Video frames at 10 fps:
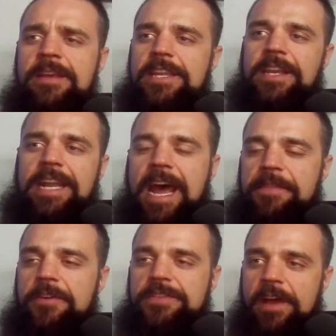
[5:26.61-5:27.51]
You can add
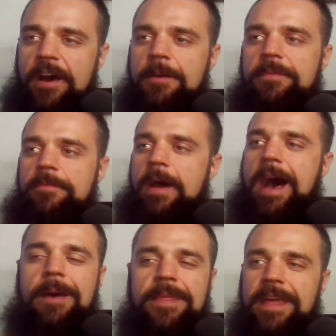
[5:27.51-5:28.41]
those up
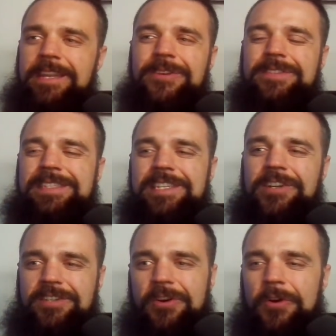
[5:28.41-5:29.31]
and then you'll see
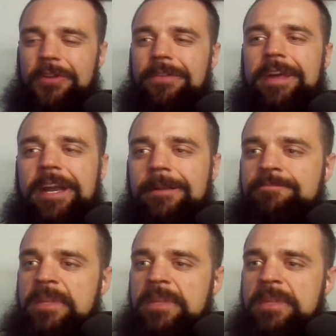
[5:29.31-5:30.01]
your total there.